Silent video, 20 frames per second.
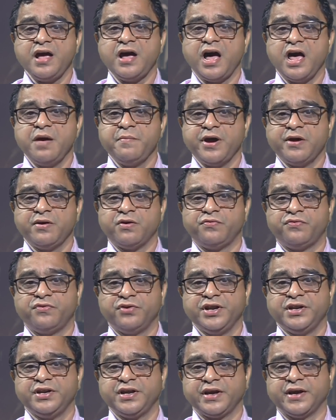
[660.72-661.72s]
IMR
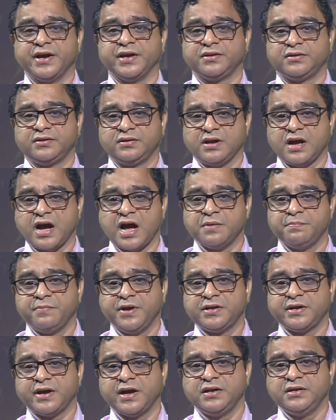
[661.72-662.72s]
often indicate
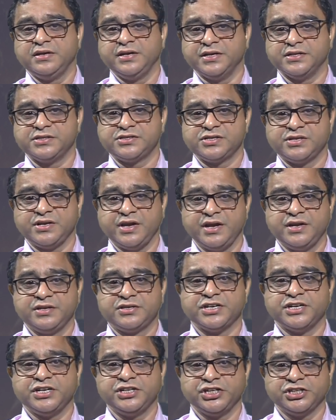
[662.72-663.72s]
unmet health needs in
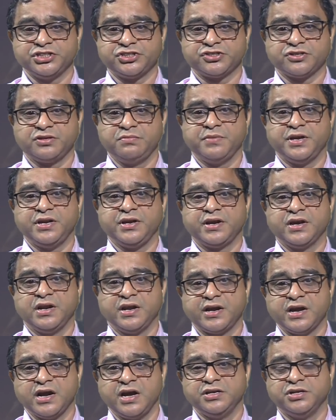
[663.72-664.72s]
sanitation, medical
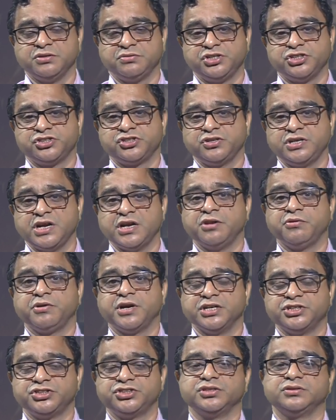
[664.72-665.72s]
care, nutrition and
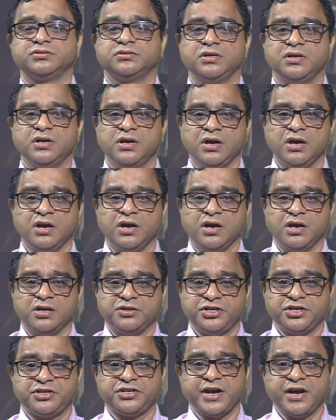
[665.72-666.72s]
education.
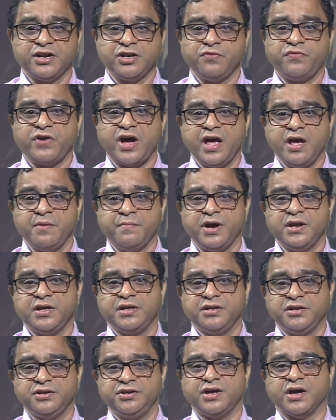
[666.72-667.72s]
The trend of IMR
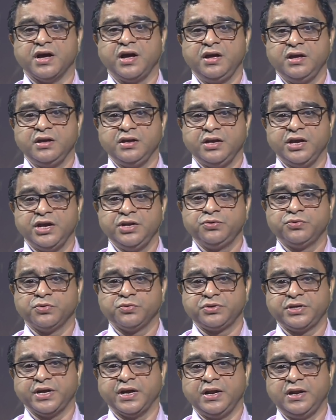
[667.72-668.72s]
in India in
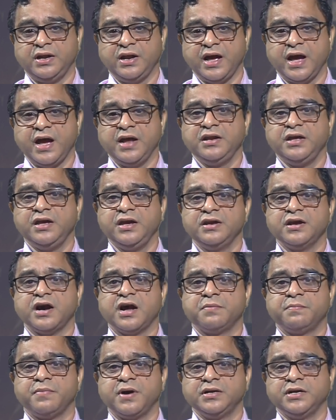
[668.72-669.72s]
total and in
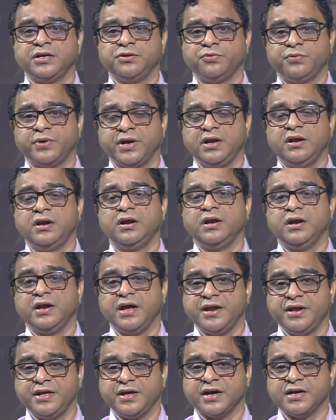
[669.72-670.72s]
urban and rural
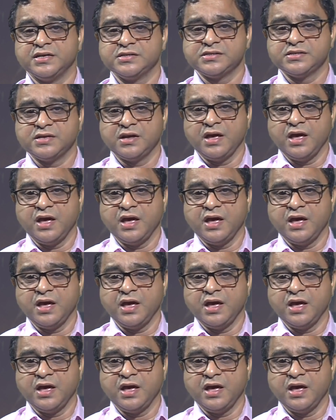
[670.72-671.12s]
areas